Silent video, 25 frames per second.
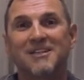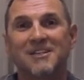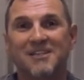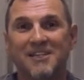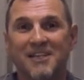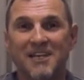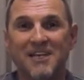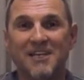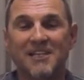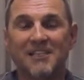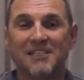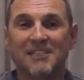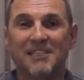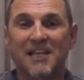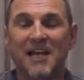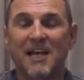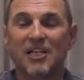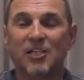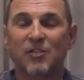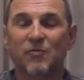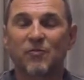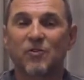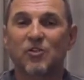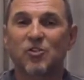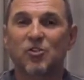T
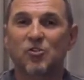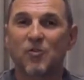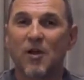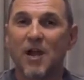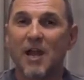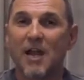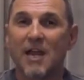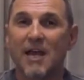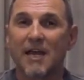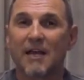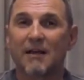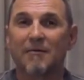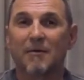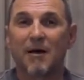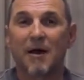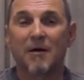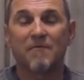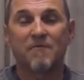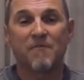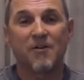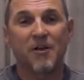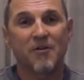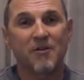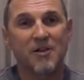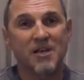stands for training.
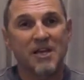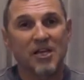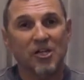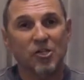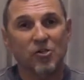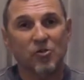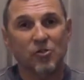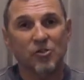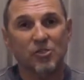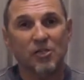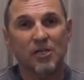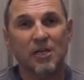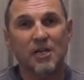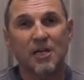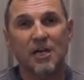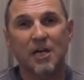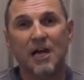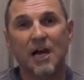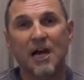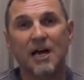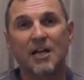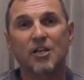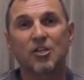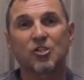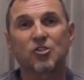I'm very interested in
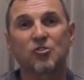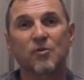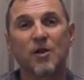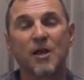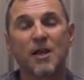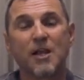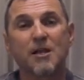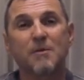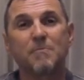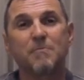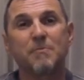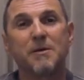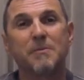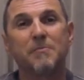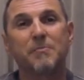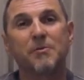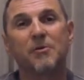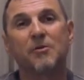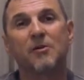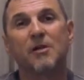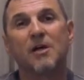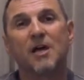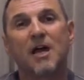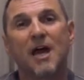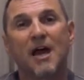kind of training
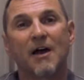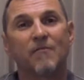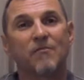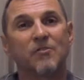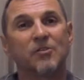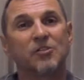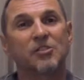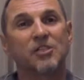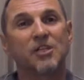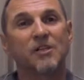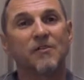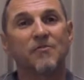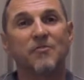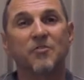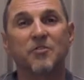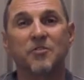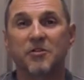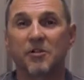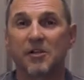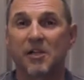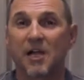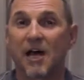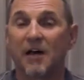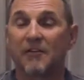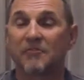people have received in
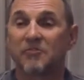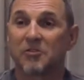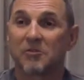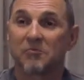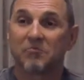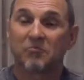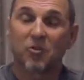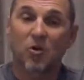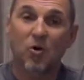their lives.